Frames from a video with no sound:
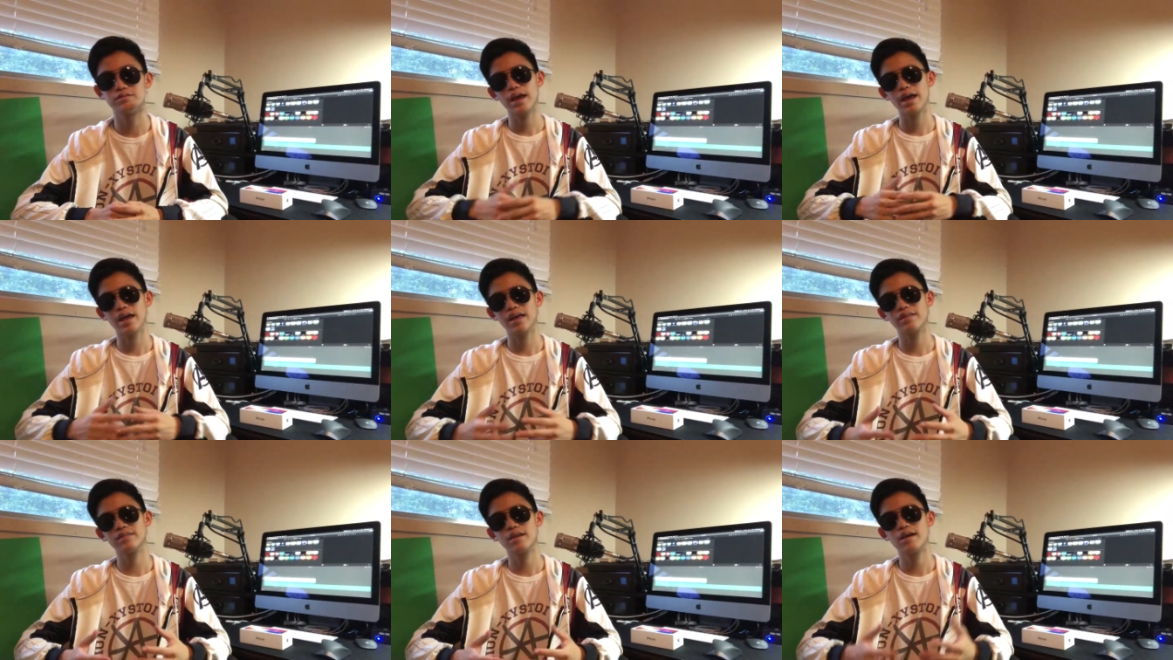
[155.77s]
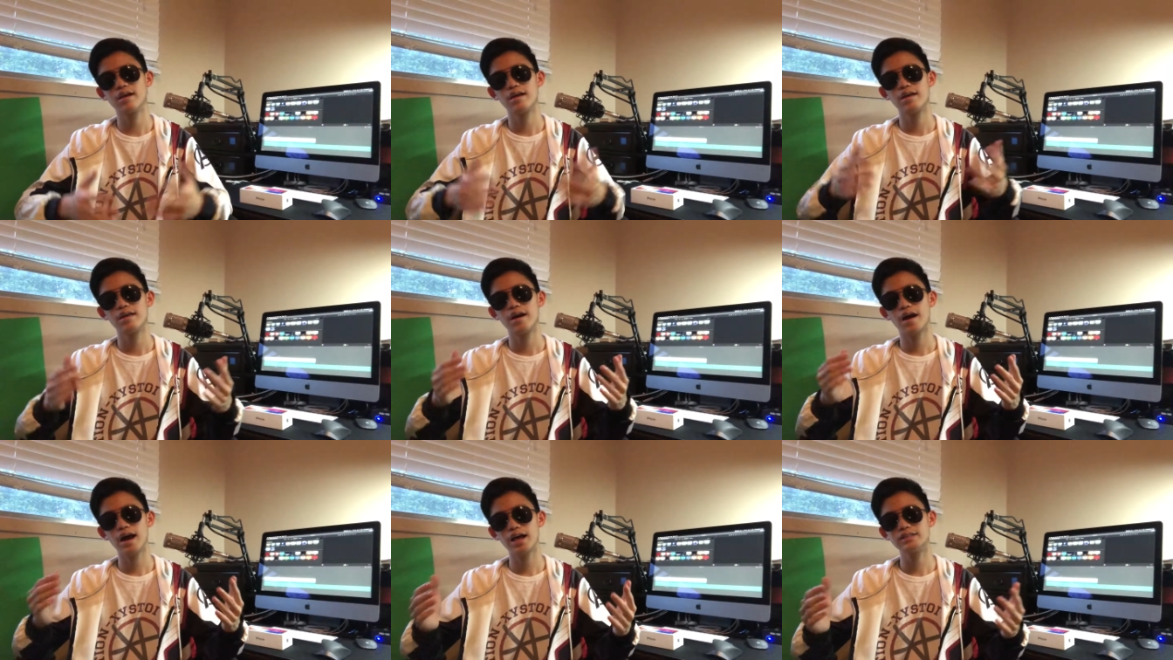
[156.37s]
And
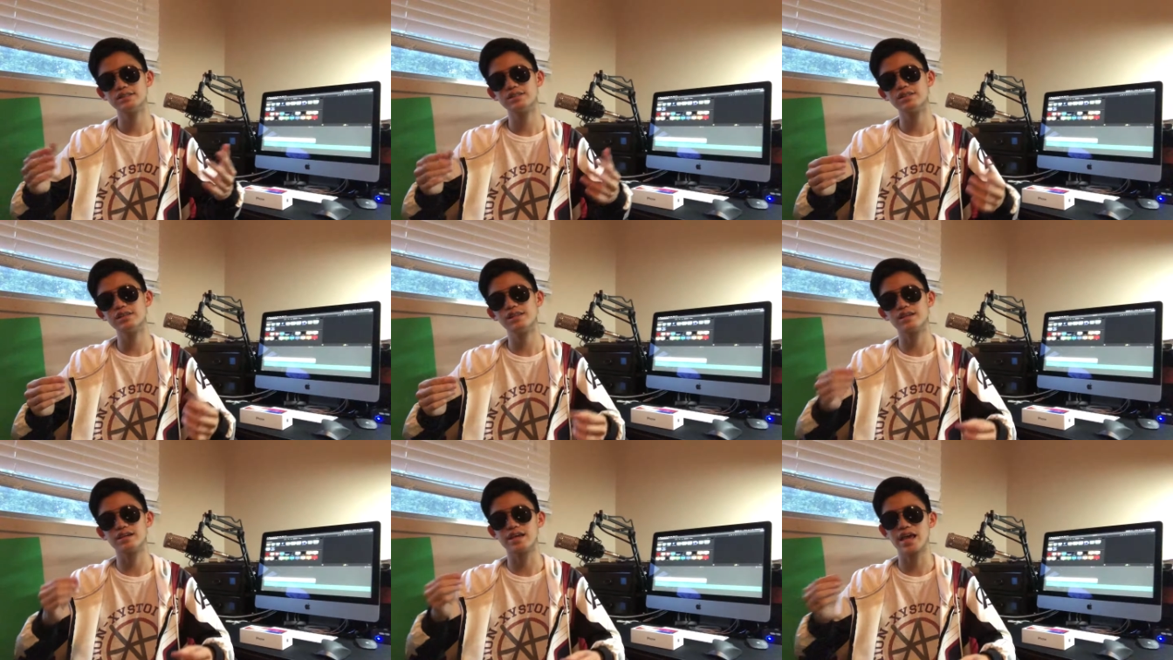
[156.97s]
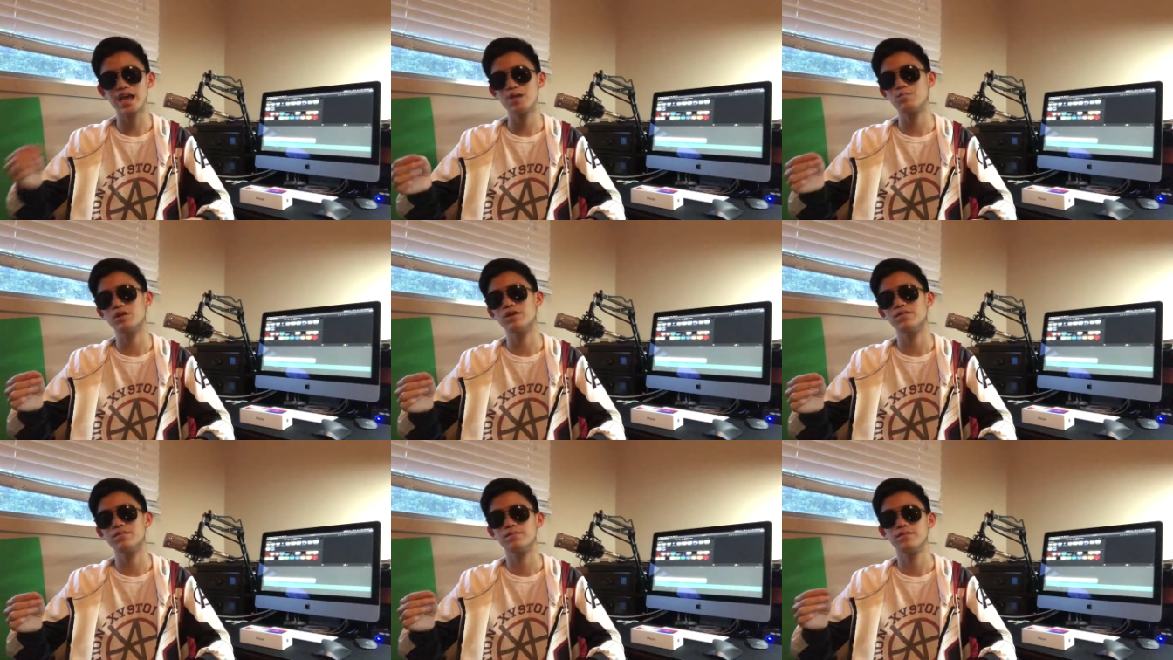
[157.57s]
lastly, the camera.
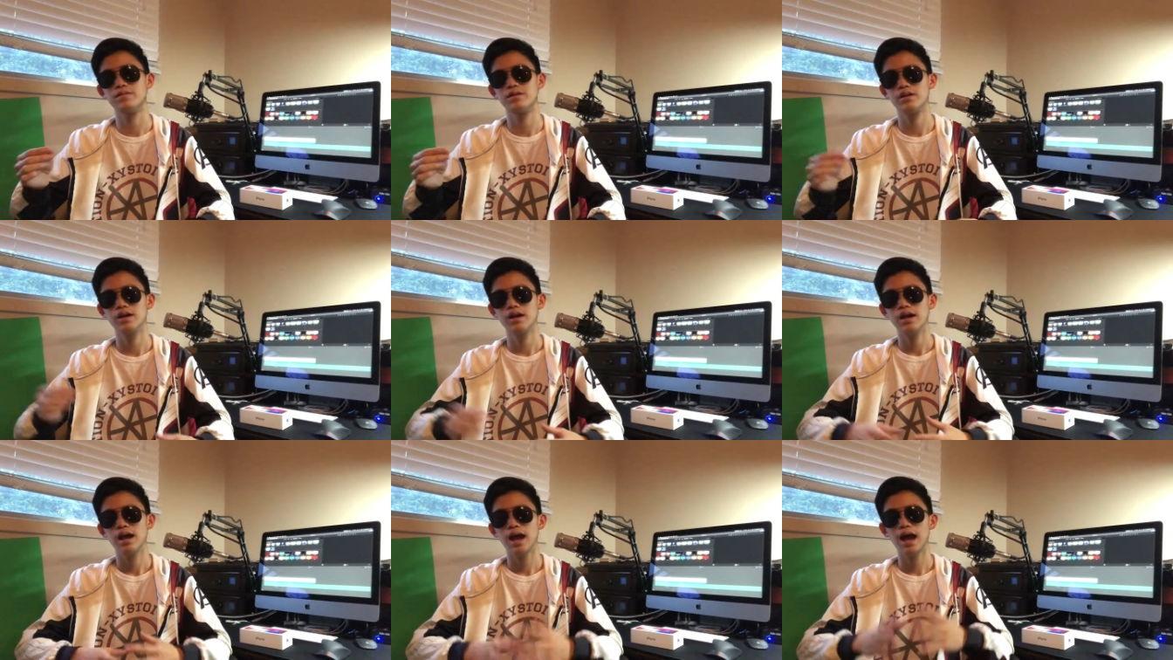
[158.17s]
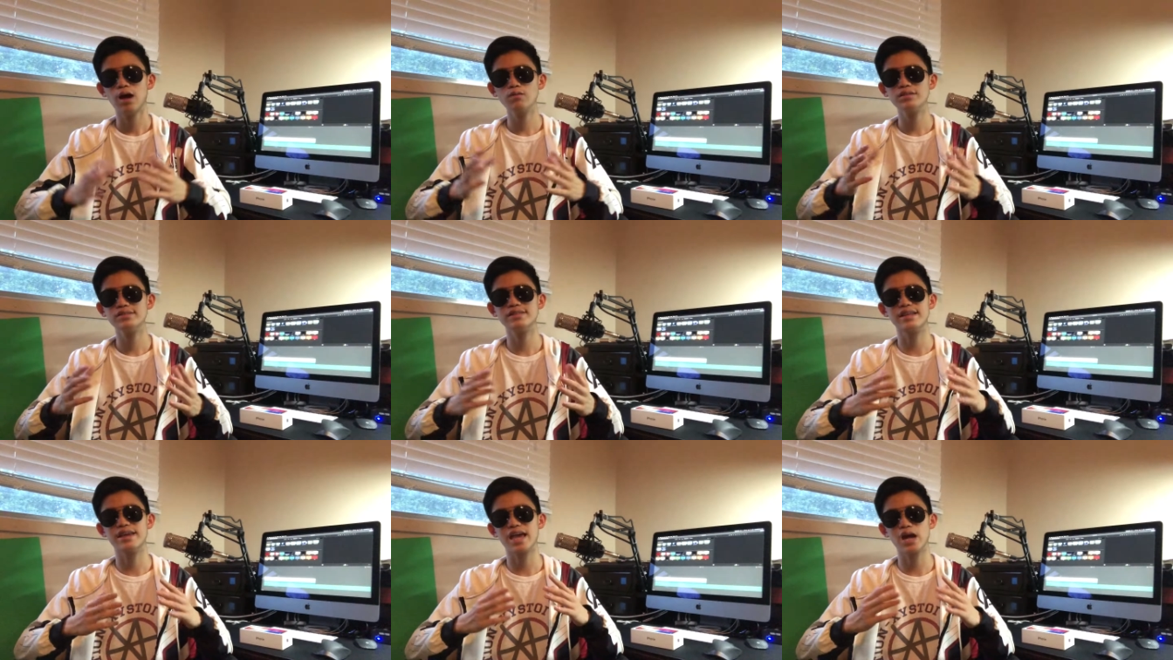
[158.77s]
How does
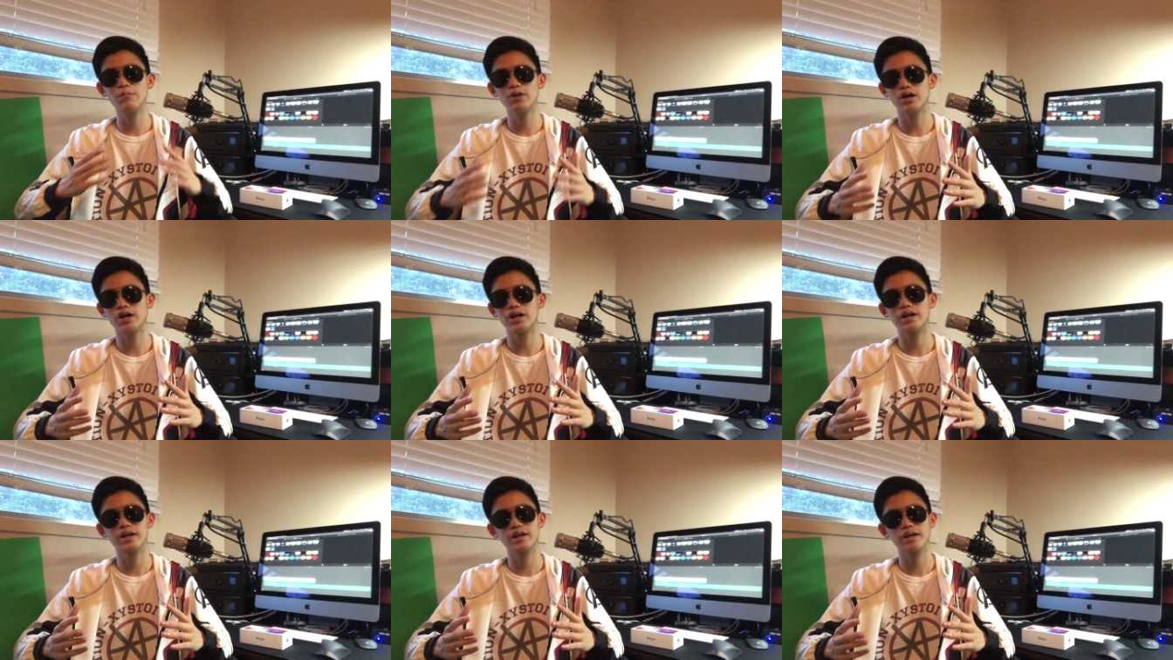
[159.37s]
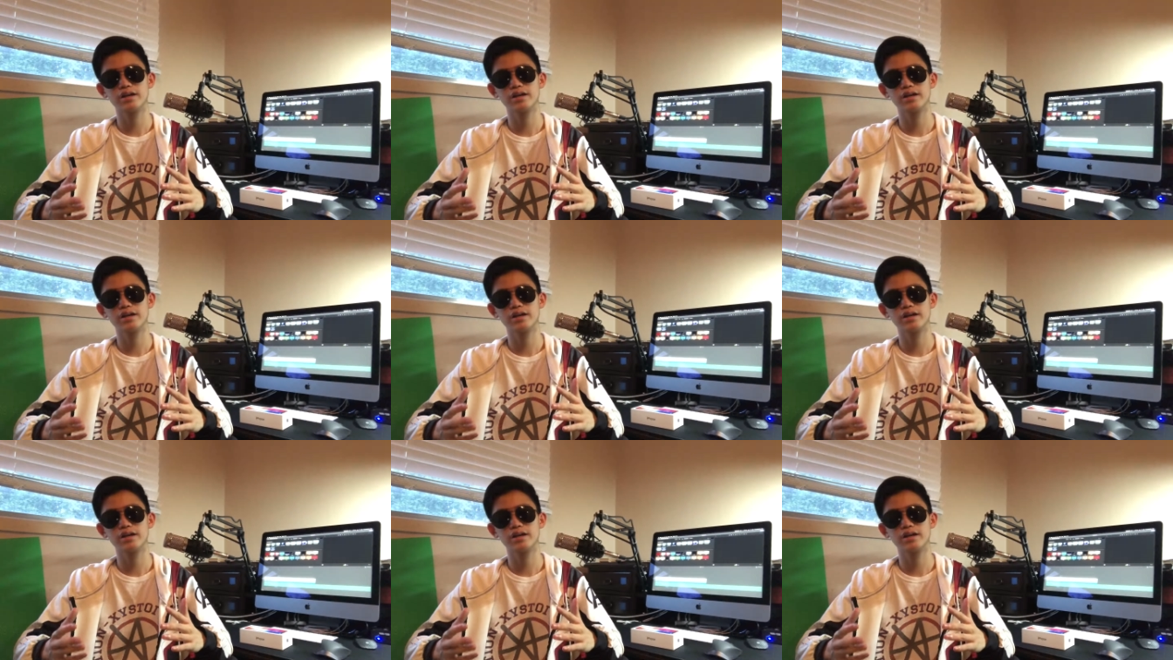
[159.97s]
the camera look?